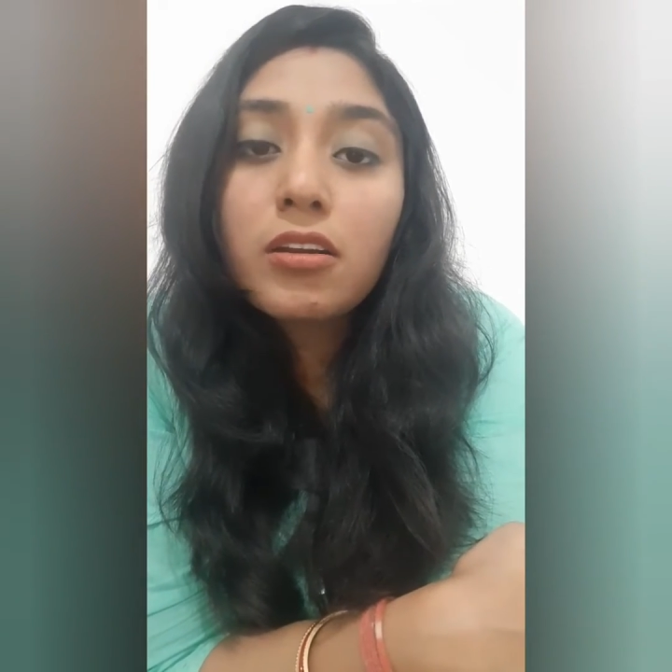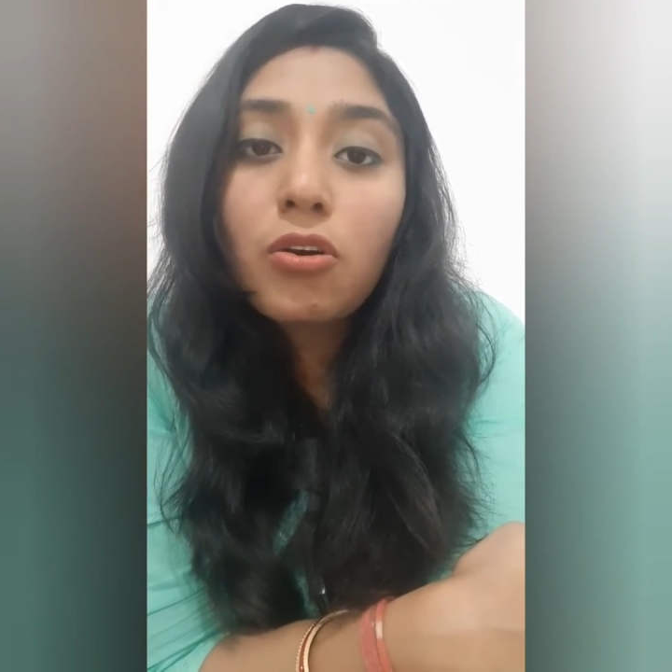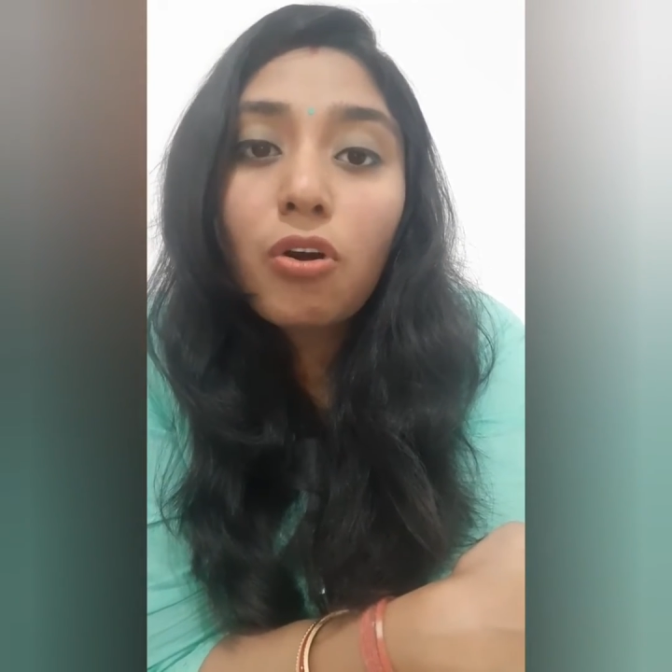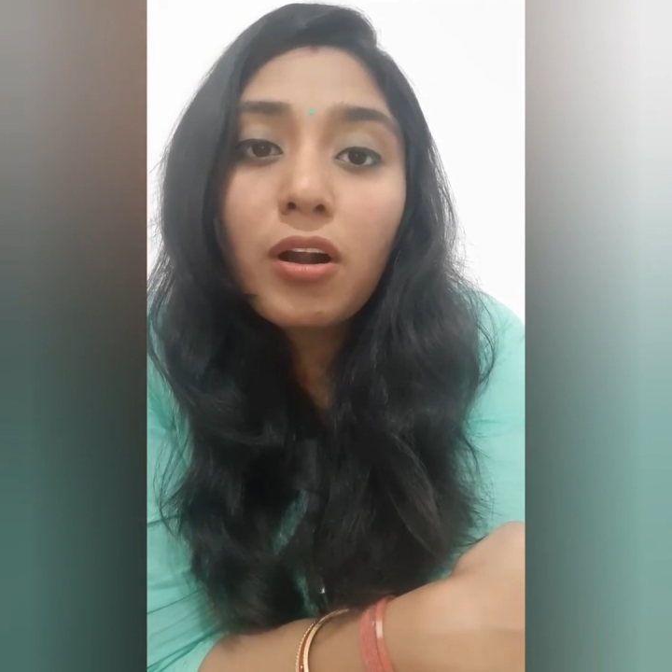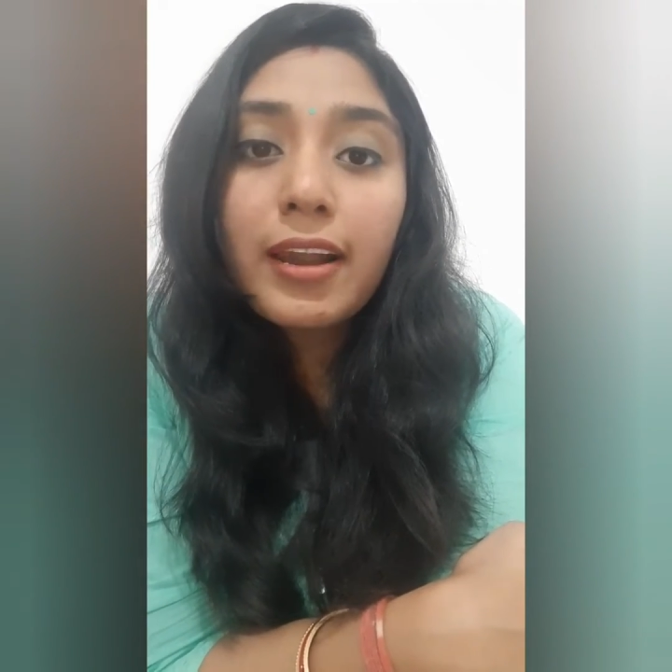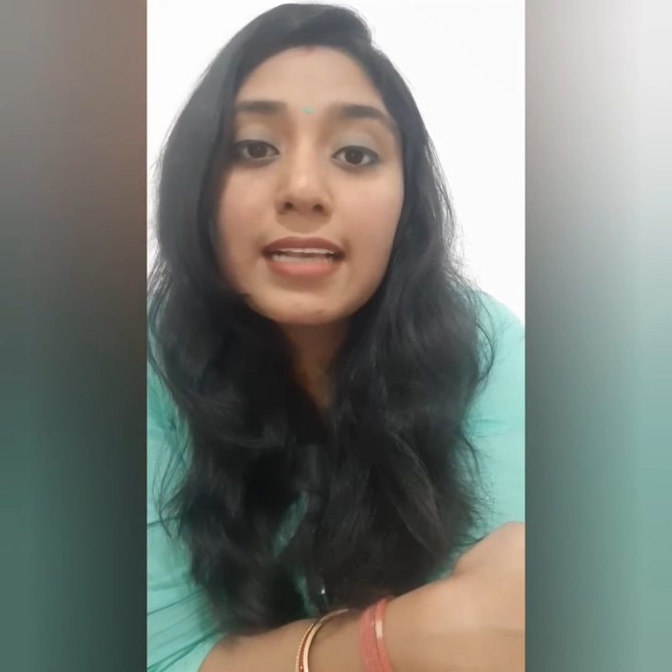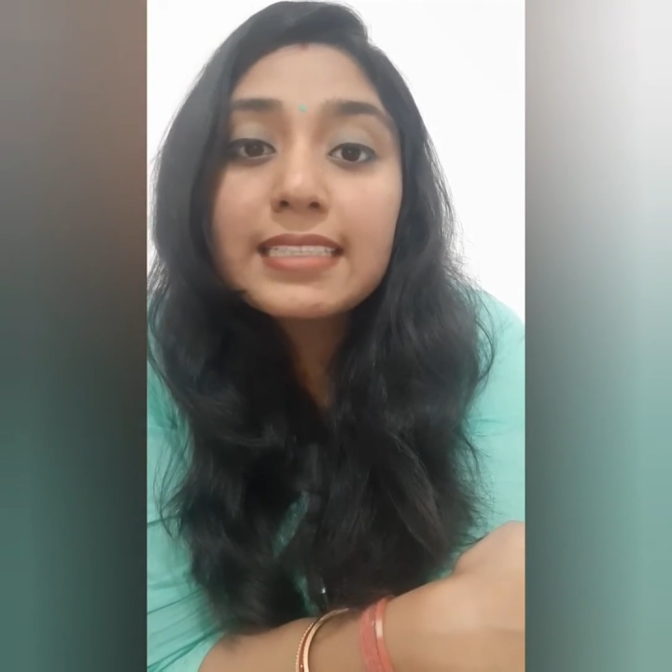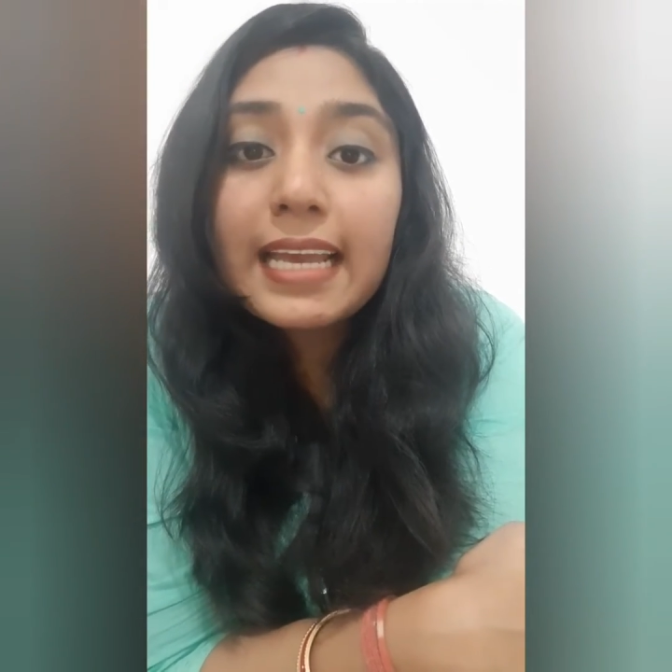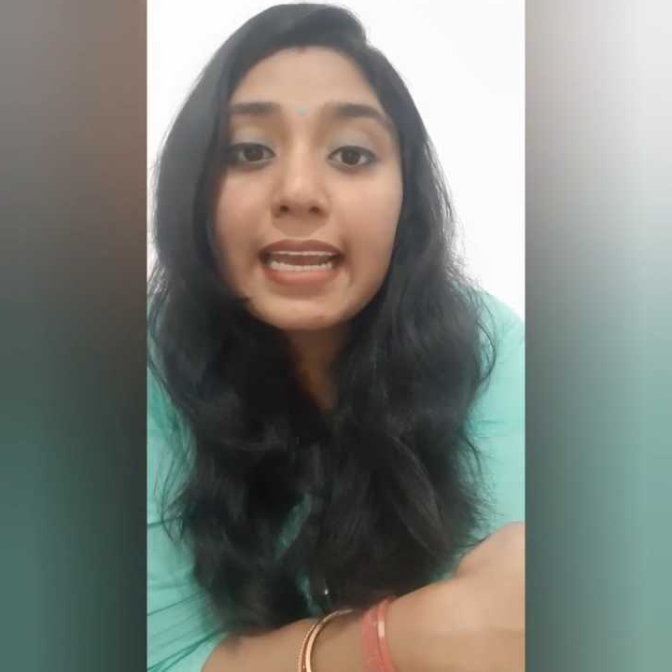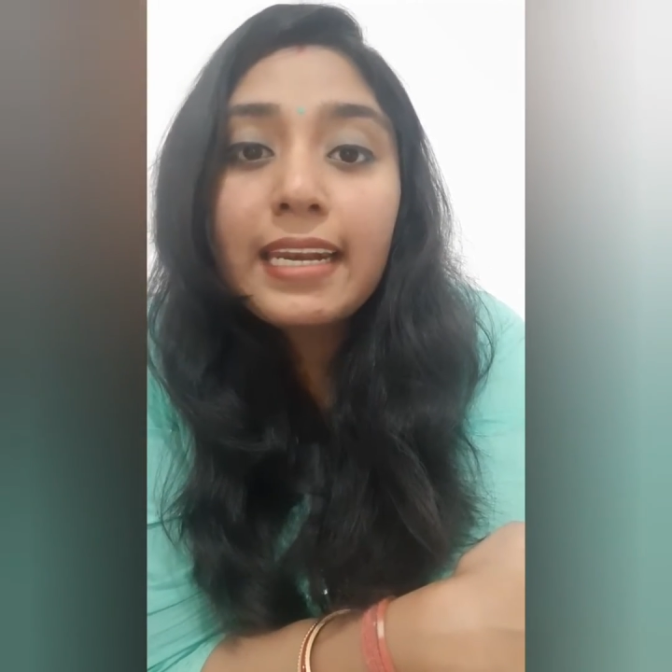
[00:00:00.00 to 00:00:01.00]
called as
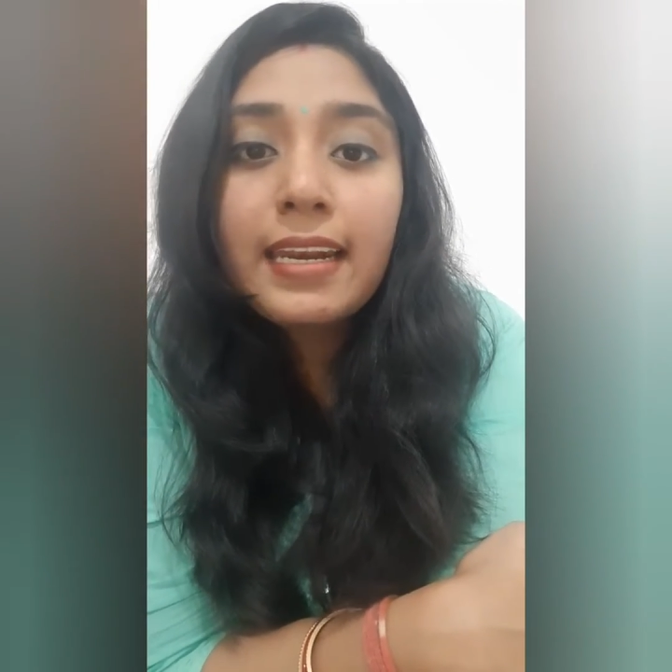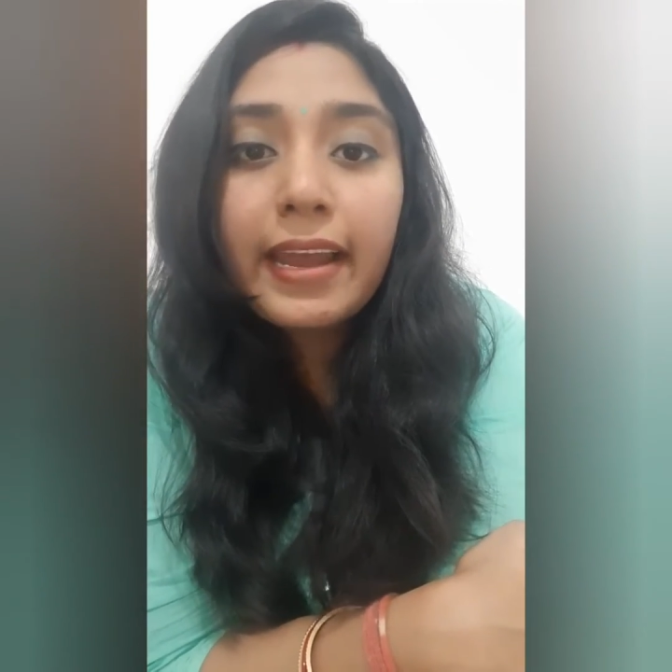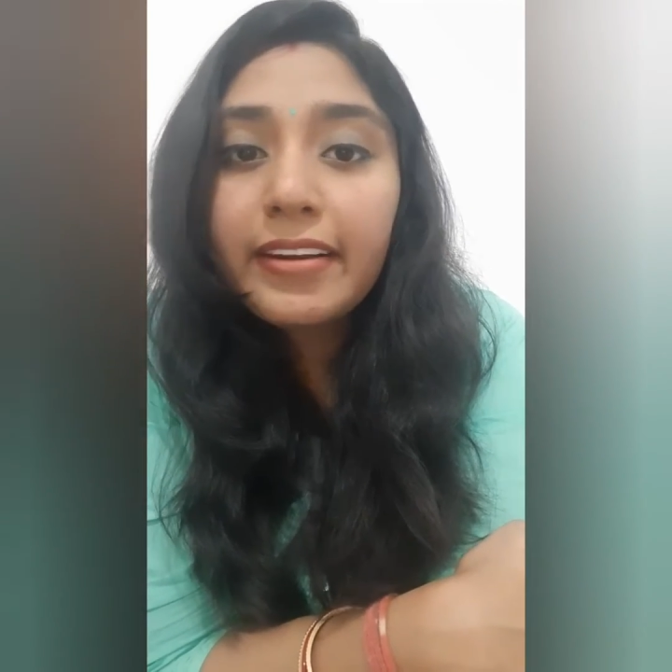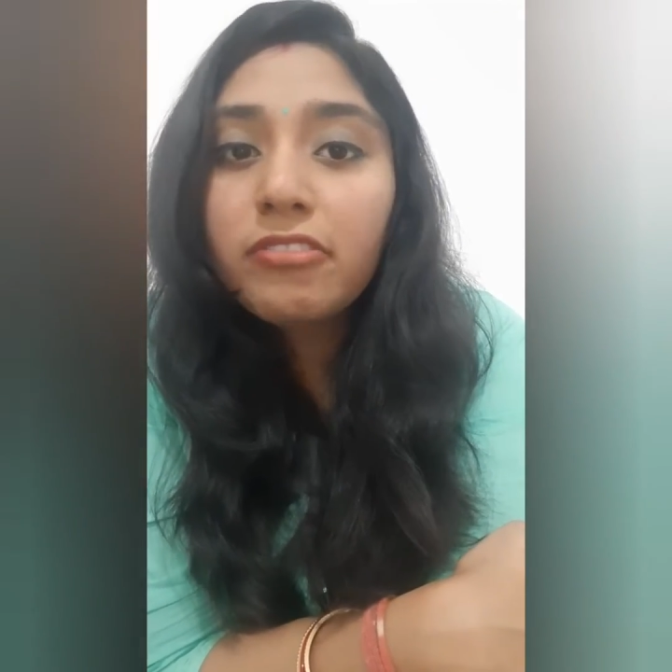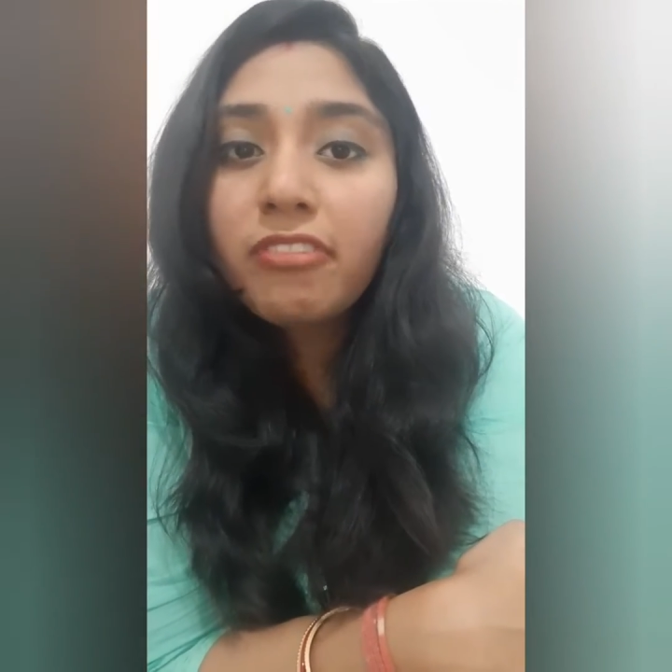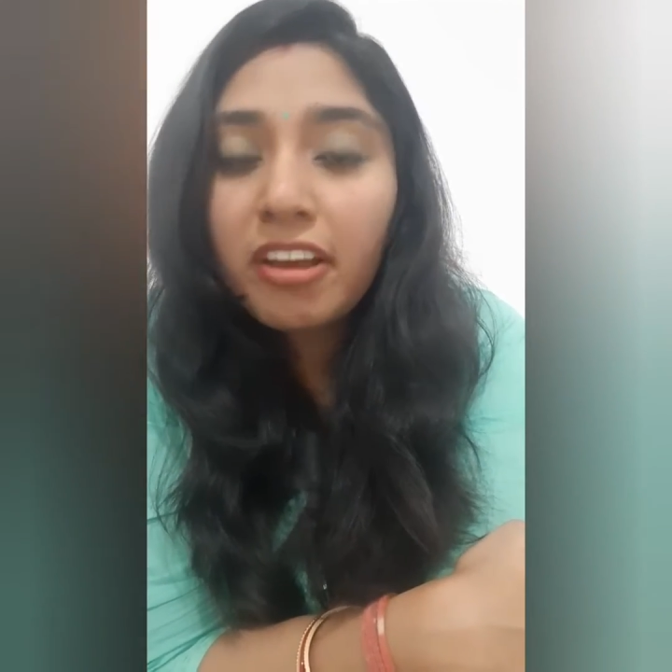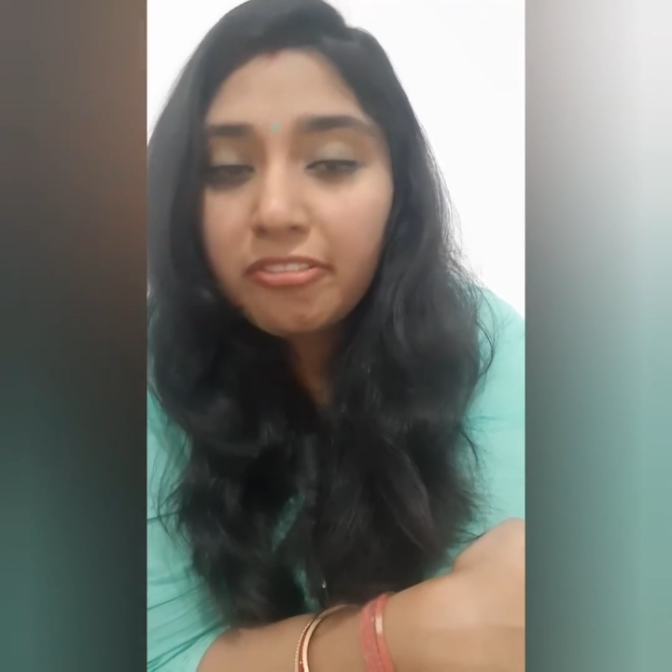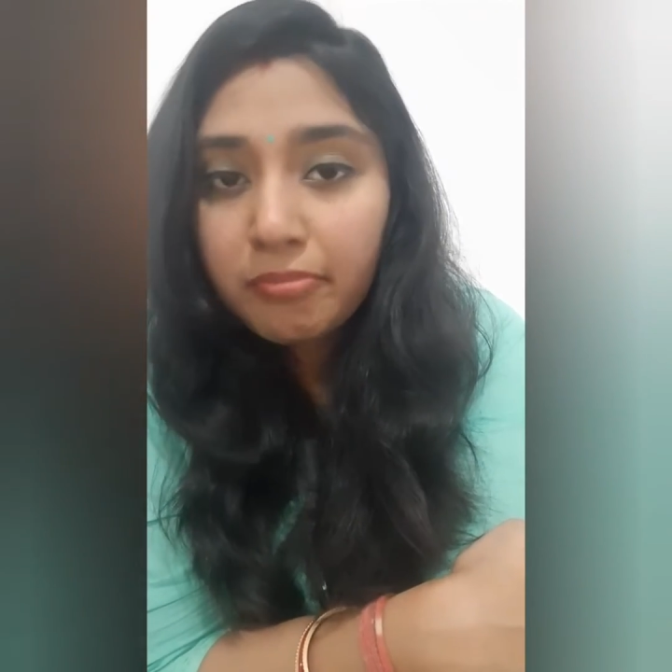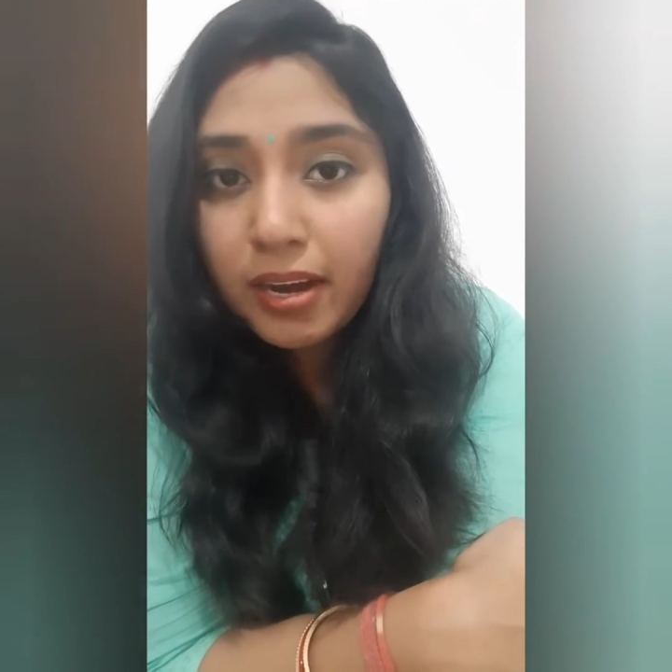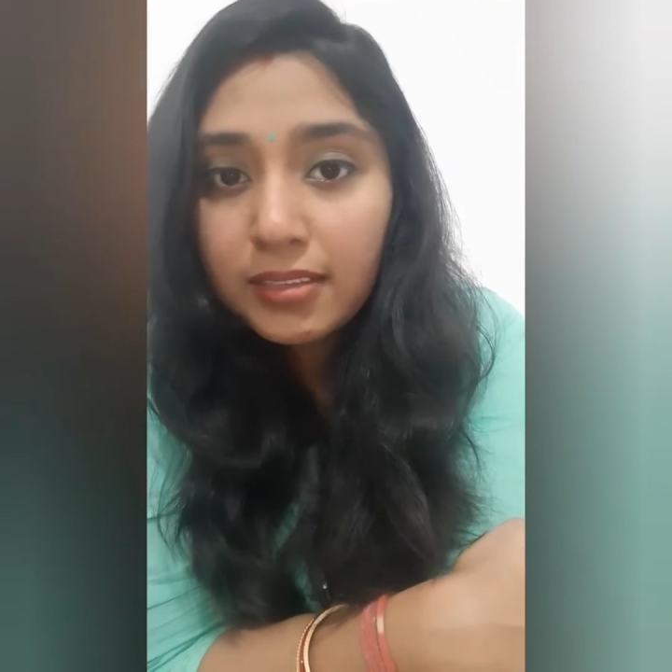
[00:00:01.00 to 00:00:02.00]

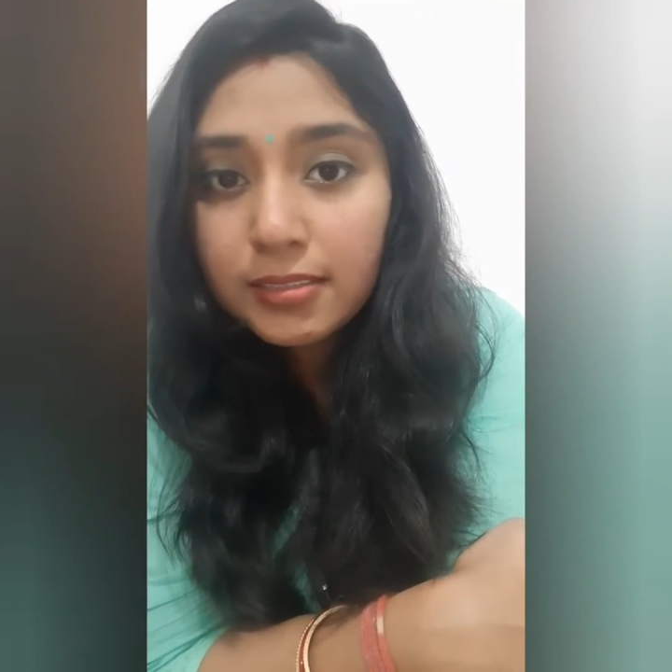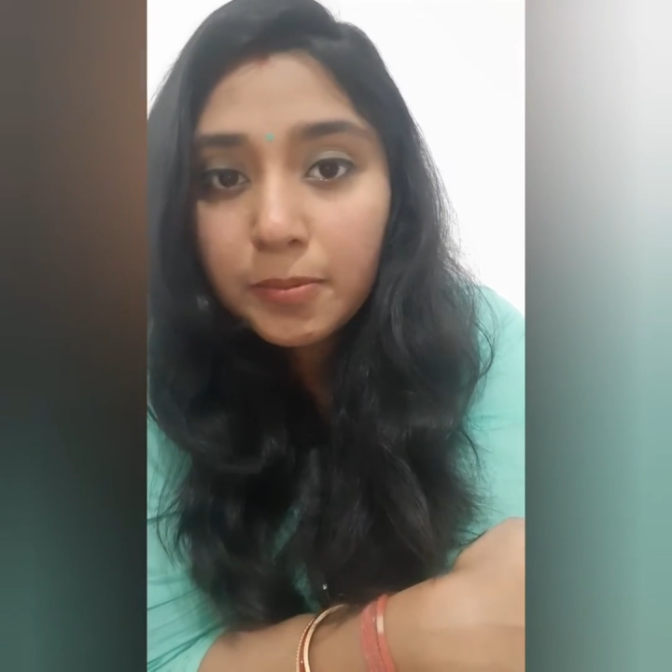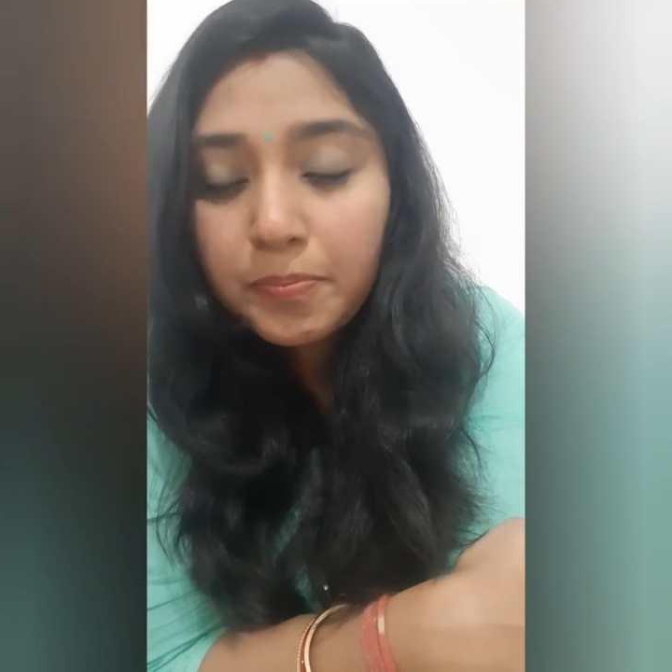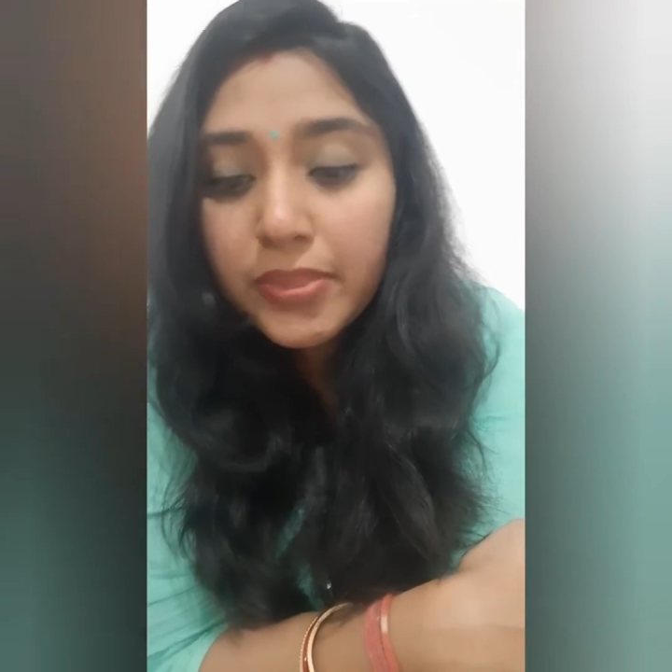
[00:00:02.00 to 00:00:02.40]
N95 mask.